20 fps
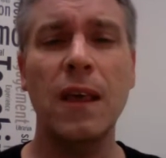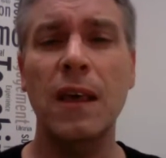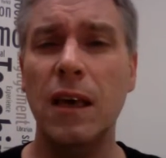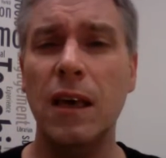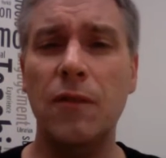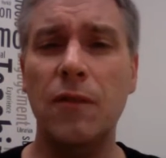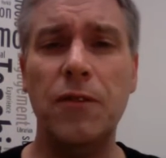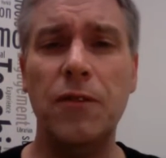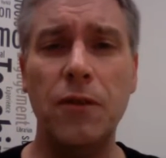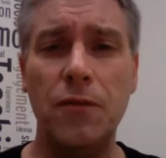
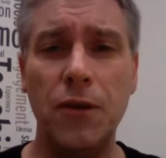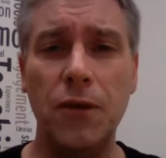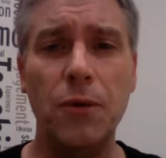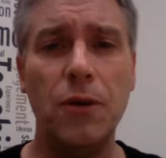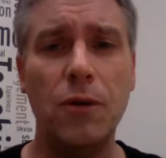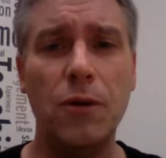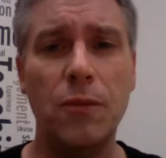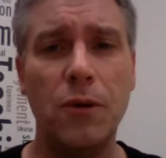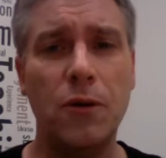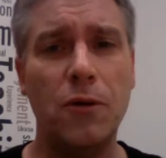If you view
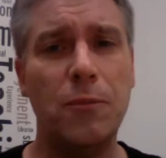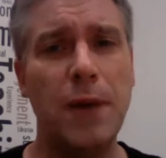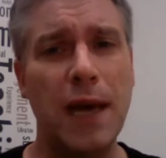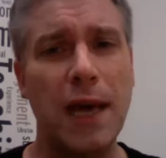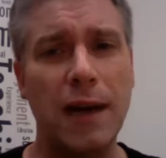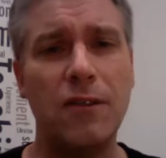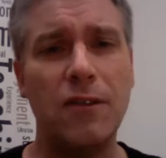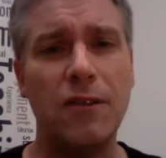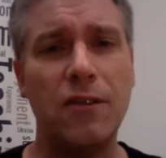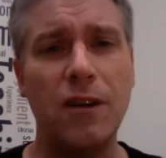your room
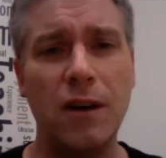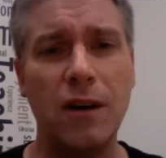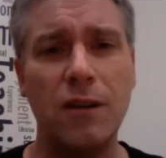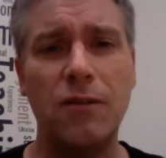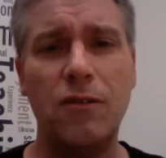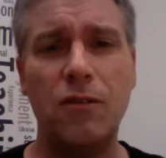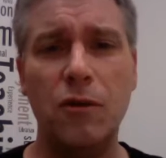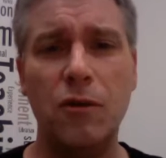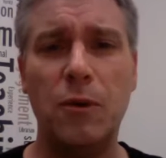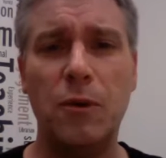and it's
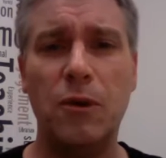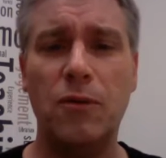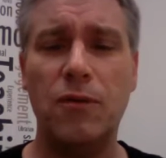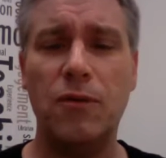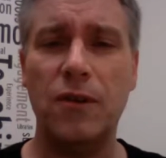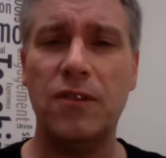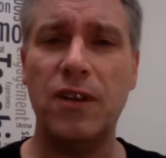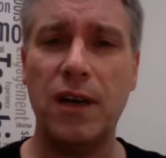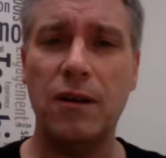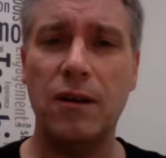not suitable
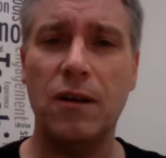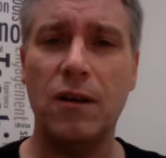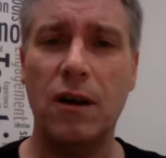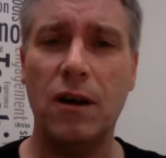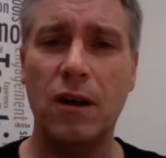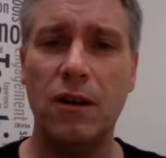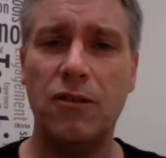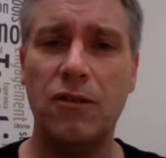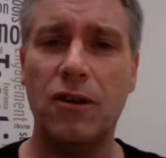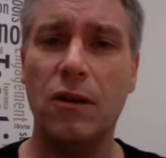for
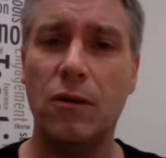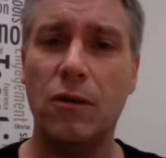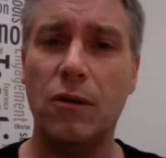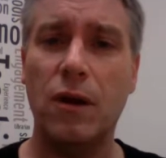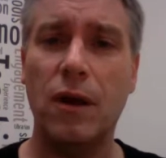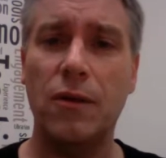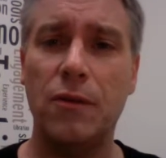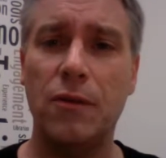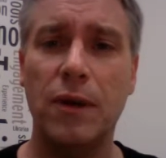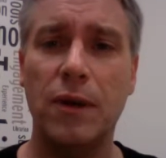technological or
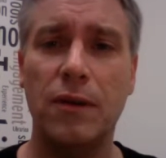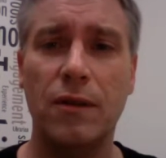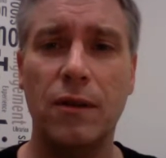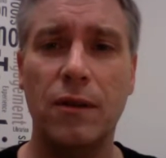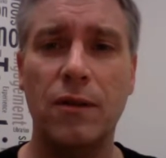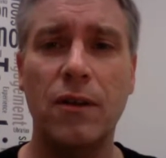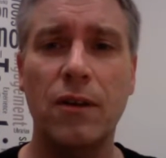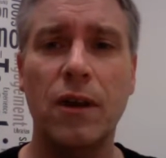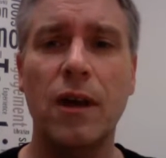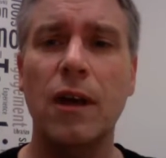other
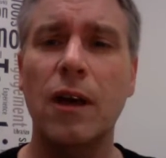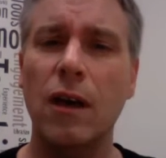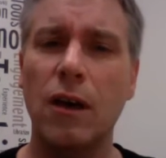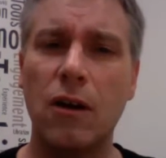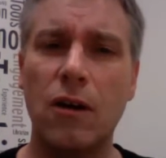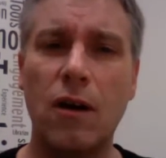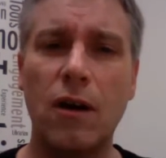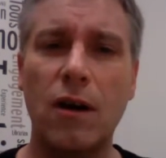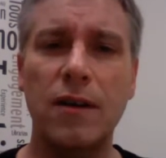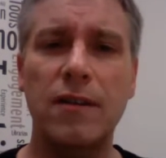reasons,
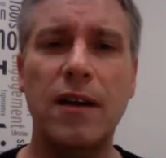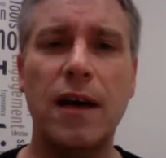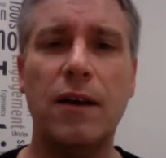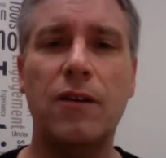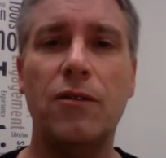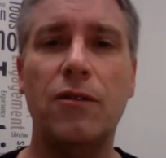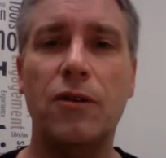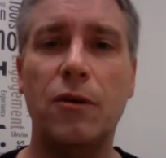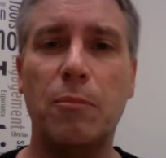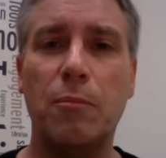
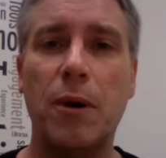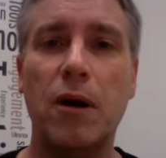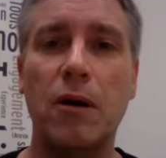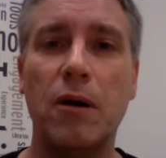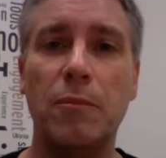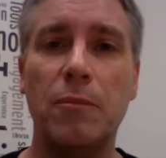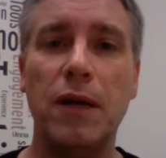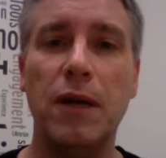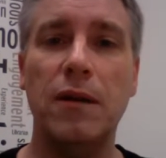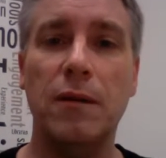contact your
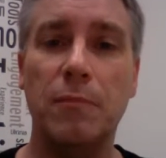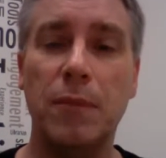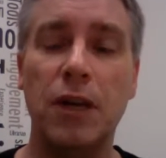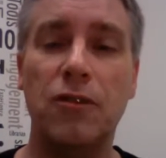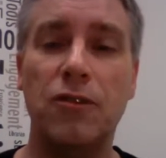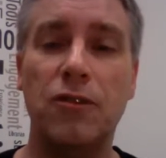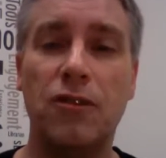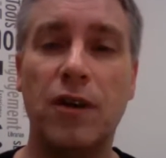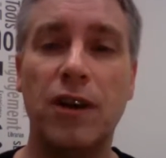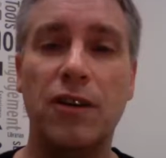department
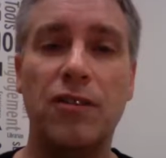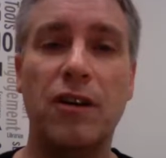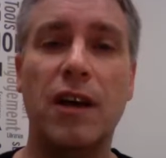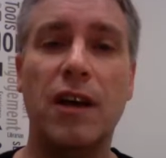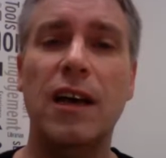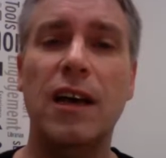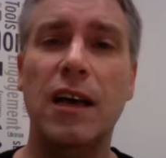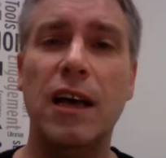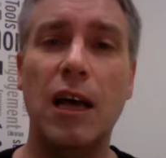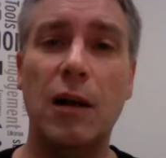administration
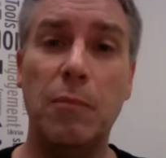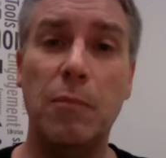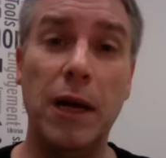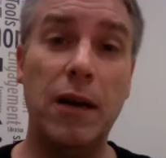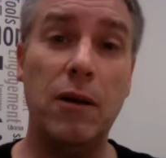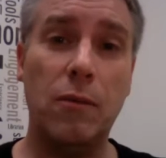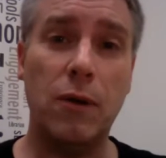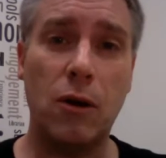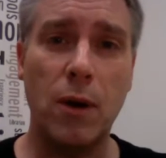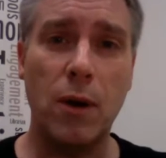and
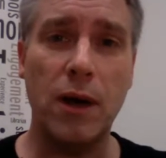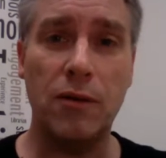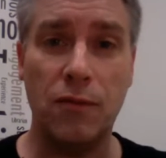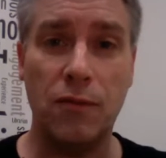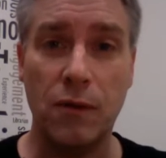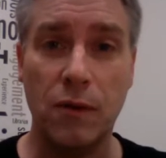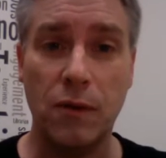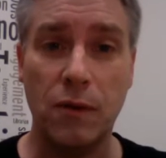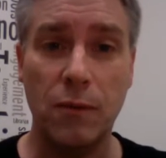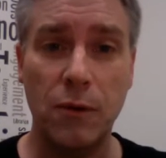make a request
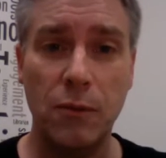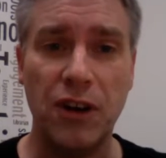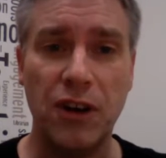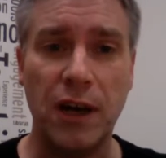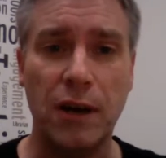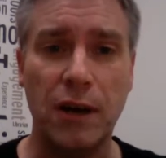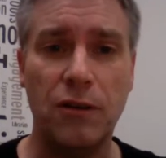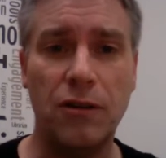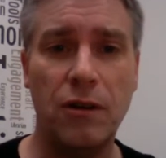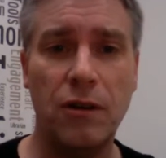for a room
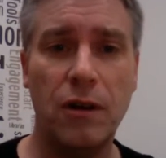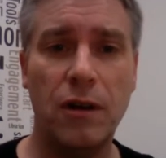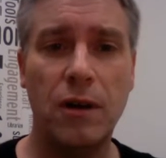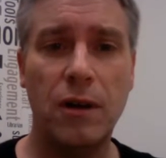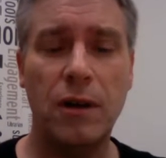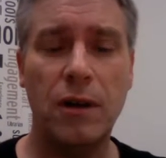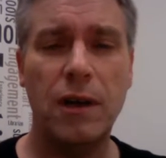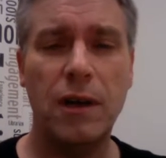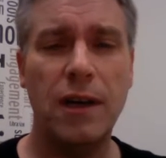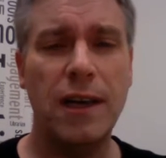change.
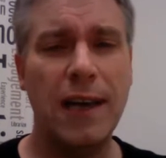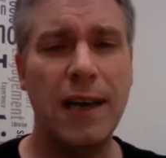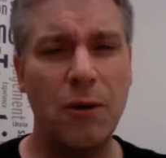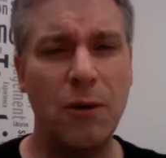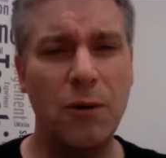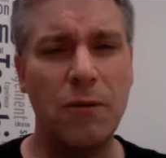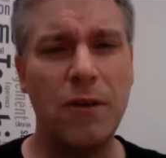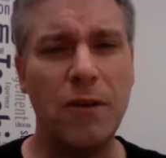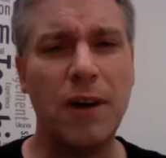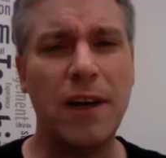
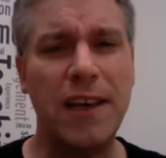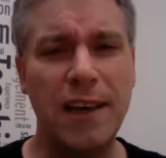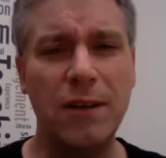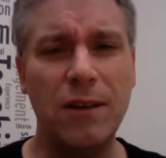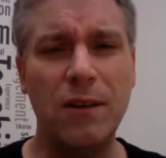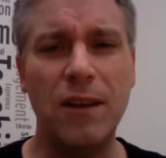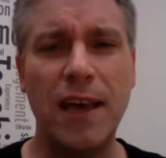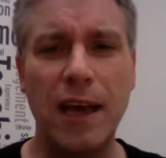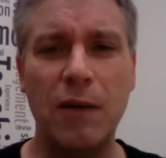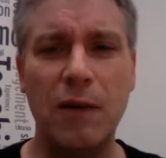However,
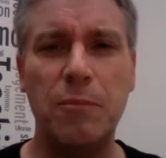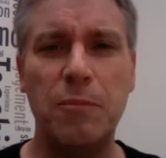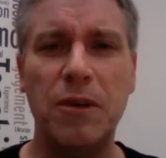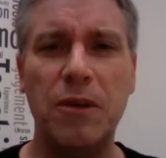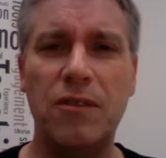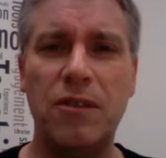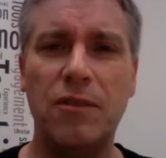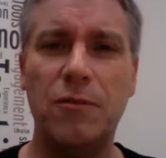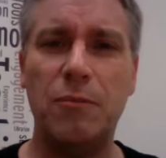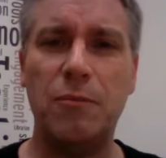Keele
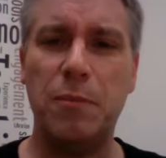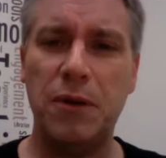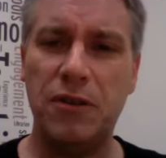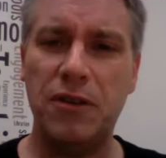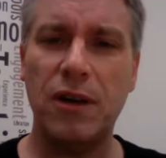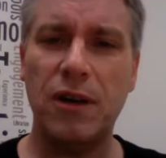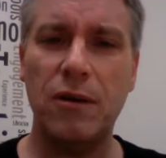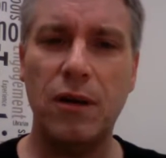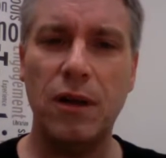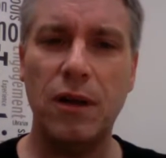campus is
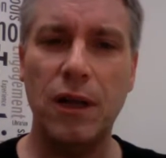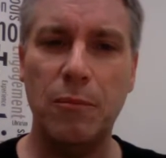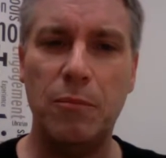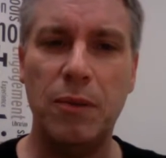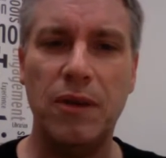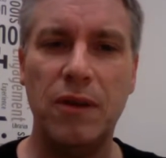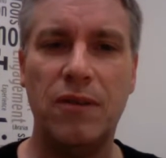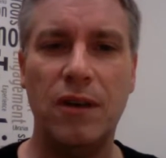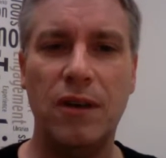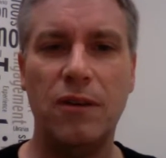particularly
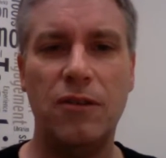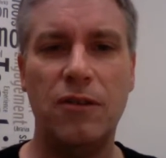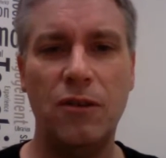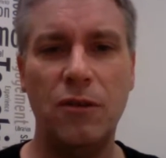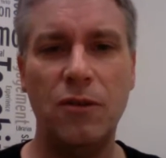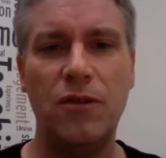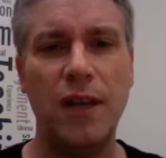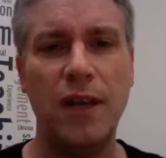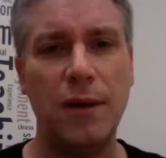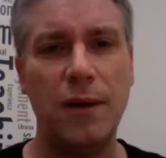busy
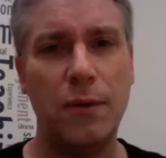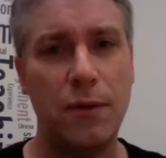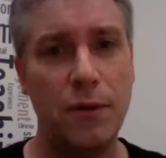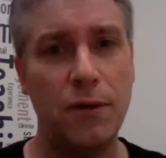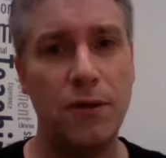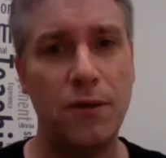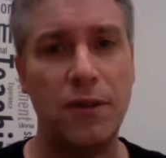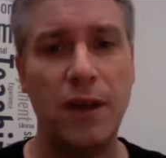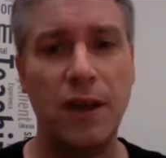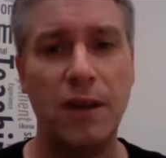Tuesday to
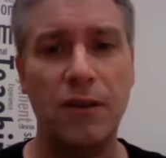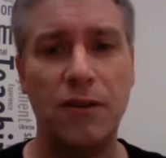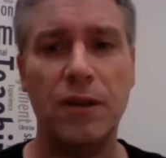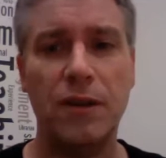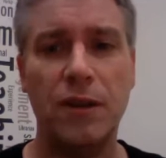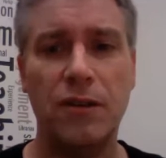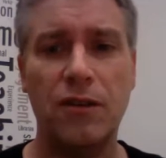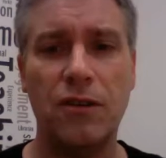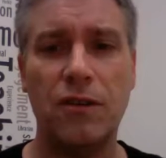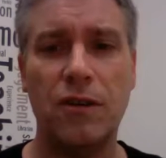Thursday
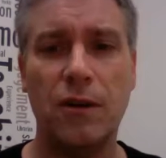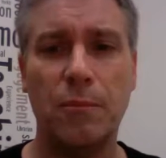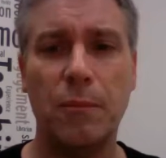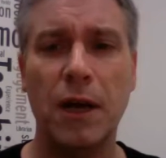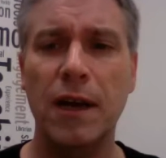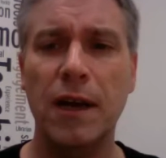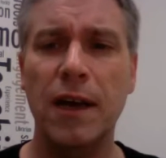during the term.